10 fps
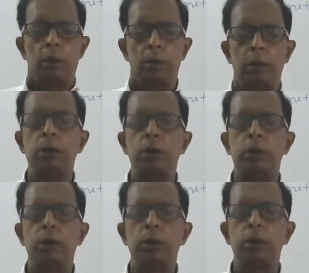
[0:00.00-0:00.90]
This
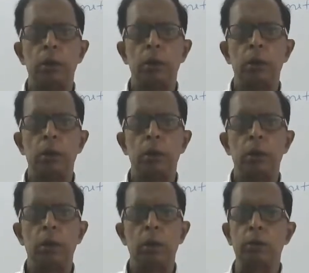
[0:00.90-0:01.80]

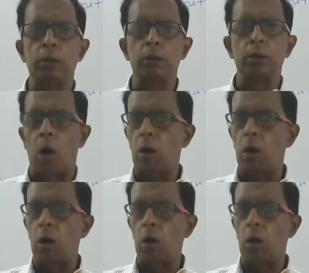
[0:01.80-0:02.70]
indicates the
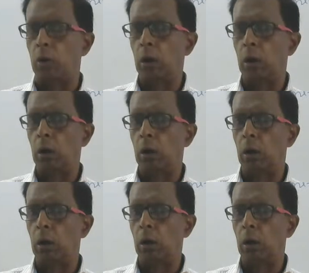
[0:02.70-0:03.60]
north pole,
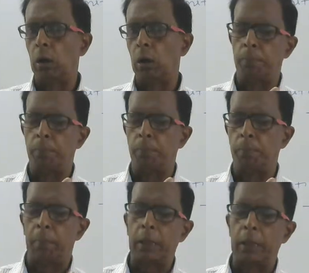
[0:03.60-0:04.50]
and
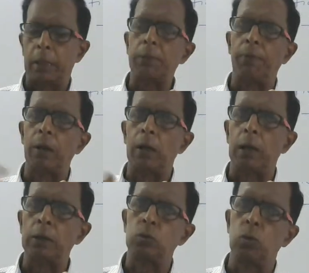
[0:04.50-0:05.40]
the
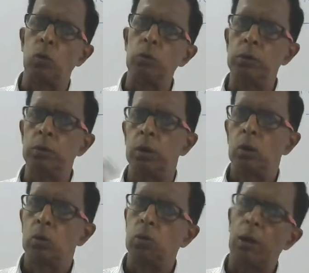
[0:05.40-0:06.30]
magnetic field is
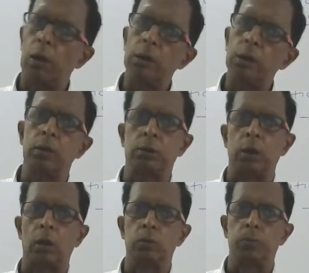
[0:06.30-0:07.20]
going
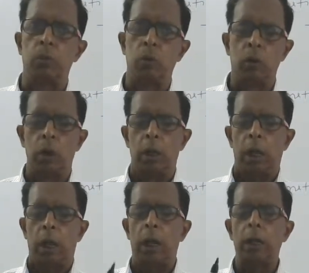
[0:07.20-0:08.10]
towards the south pole,
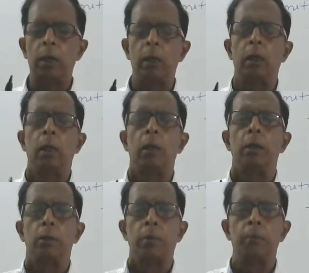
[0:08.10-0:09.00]
and
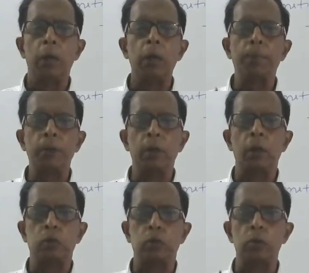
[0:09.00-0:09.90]
the
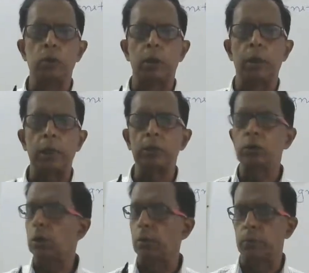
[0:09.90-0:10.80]
middle finger shows the
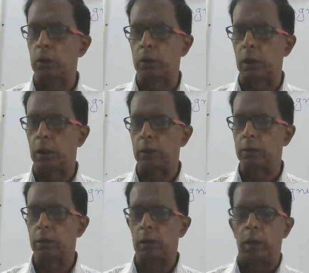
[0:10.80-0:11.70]
direction of the
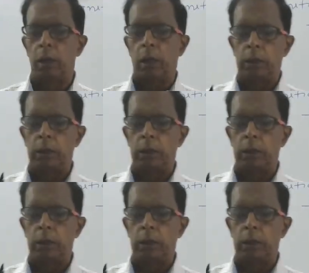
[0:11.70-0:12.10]
current.